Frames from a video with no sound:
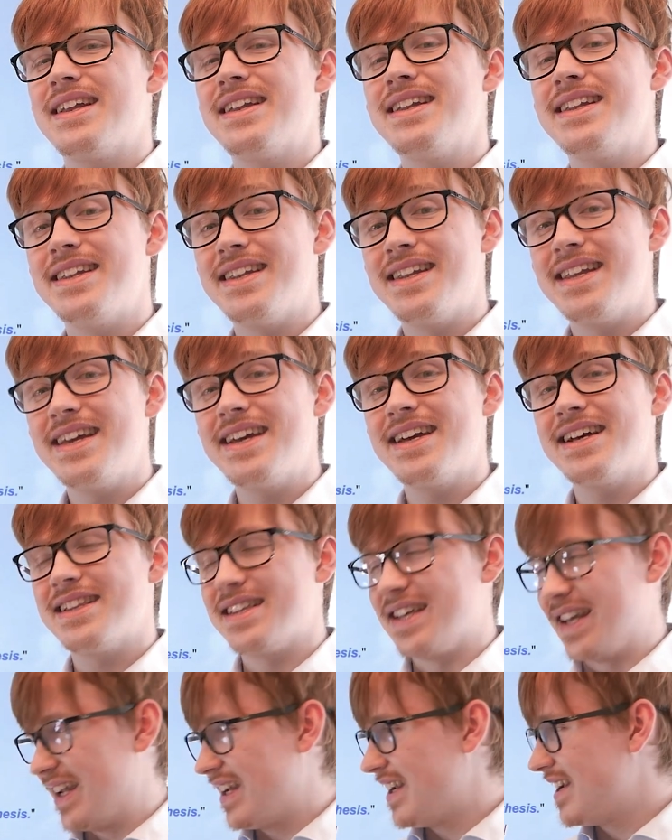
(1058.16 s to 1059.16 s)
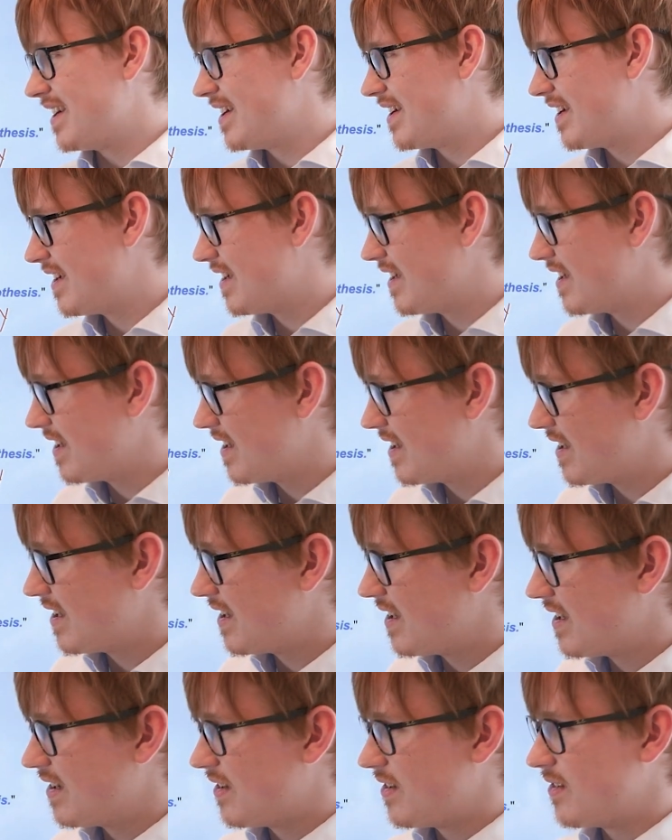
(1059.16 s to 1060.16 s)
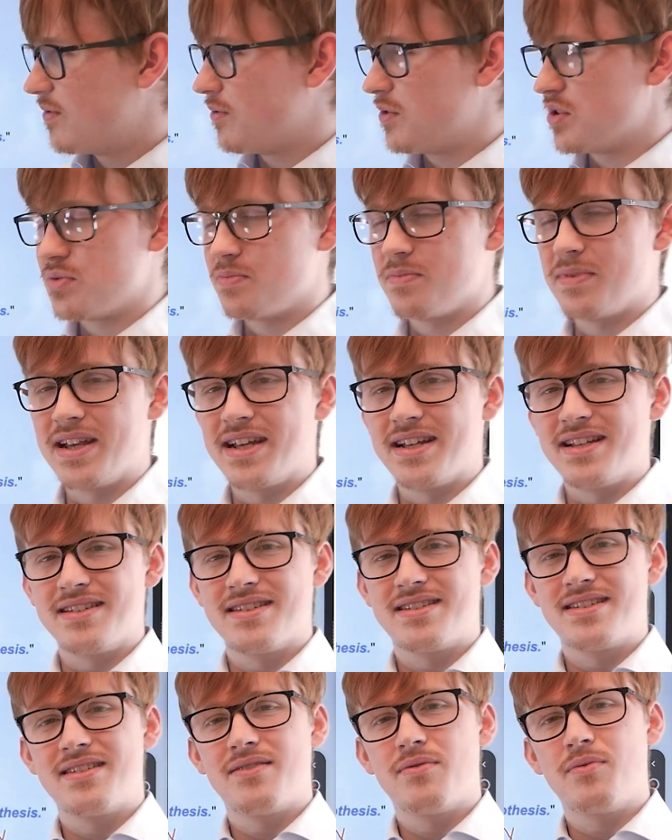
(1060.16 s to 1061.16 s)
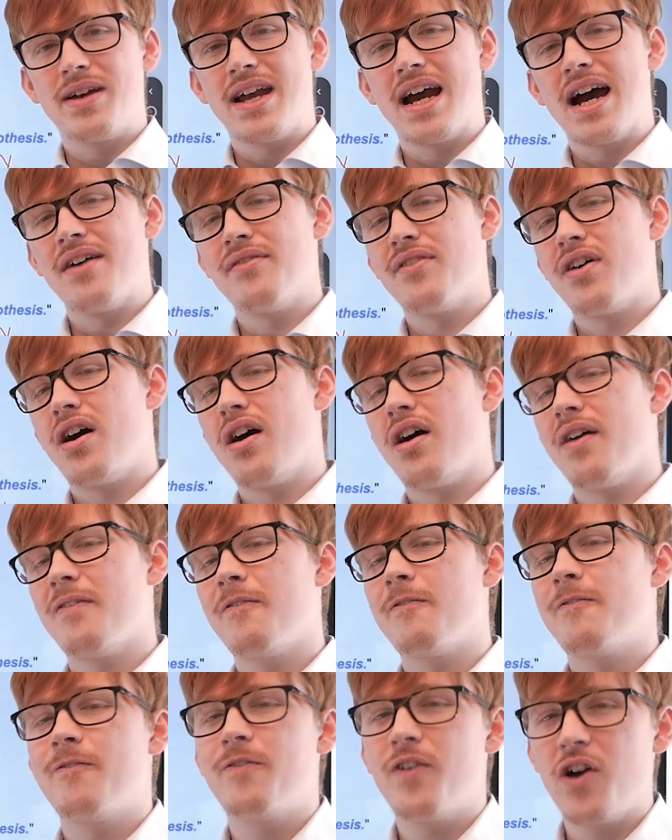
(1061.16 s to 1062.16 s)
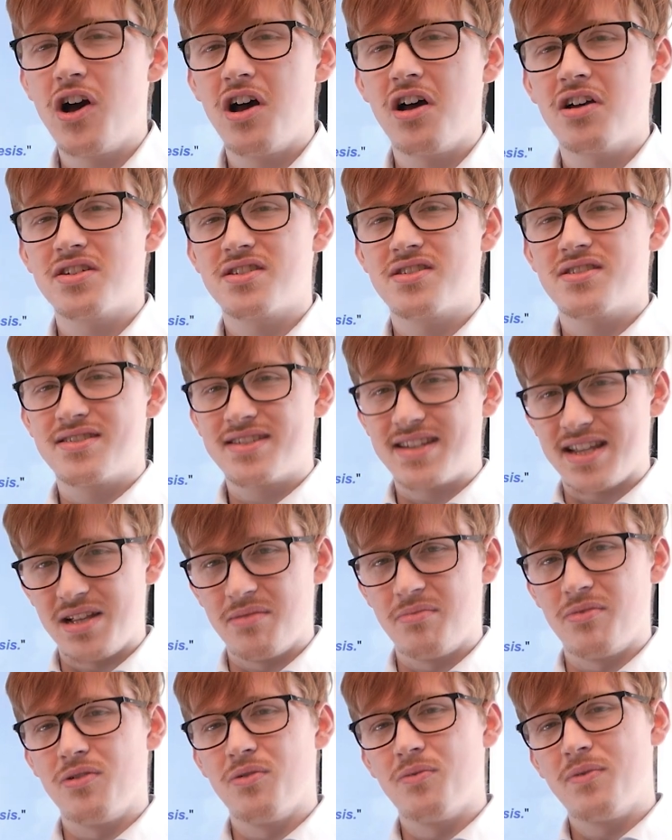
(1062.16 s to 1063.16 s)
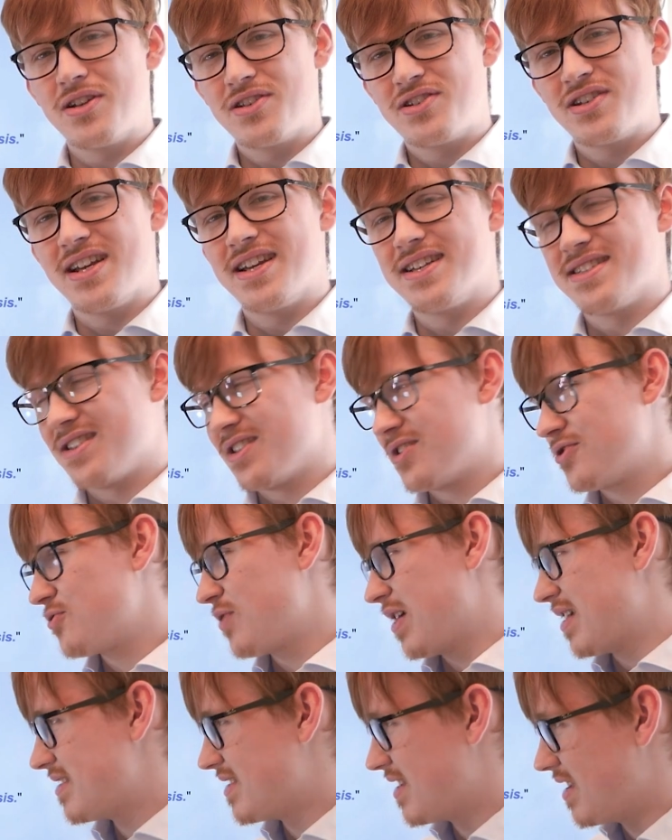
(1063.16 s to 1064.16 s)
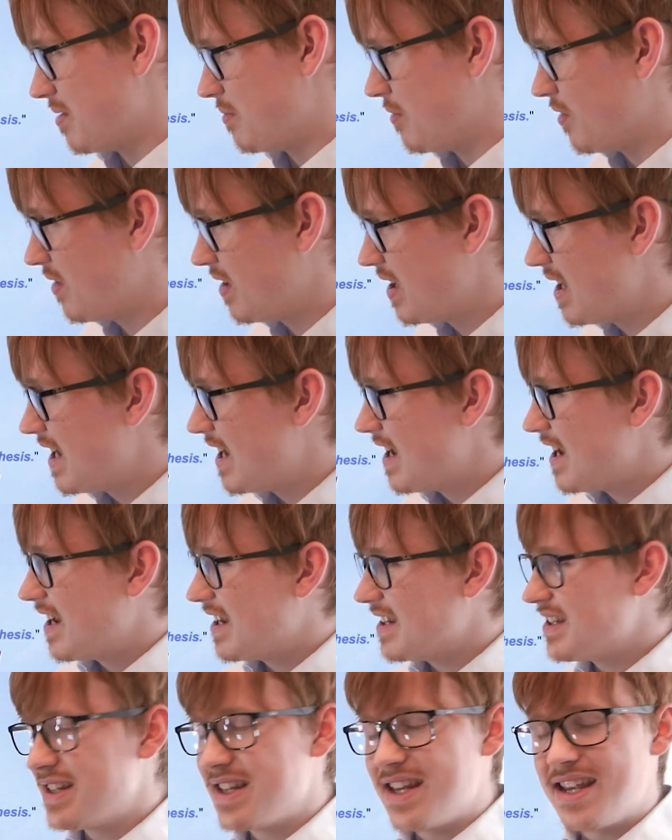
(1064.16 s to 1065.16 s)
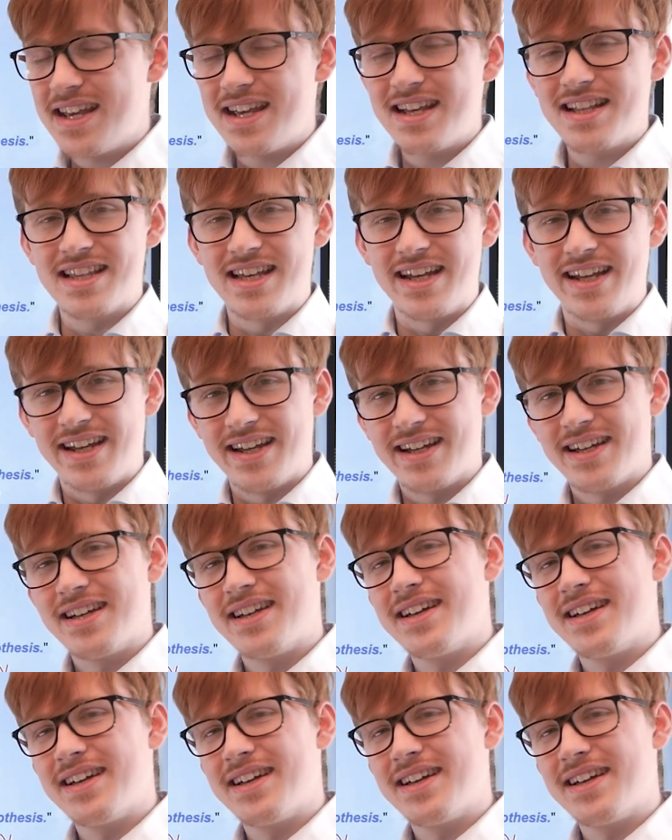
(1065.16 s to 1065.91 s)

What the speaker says: Nearly, which means we have our first syllable, which is the stress syllable. Nearly.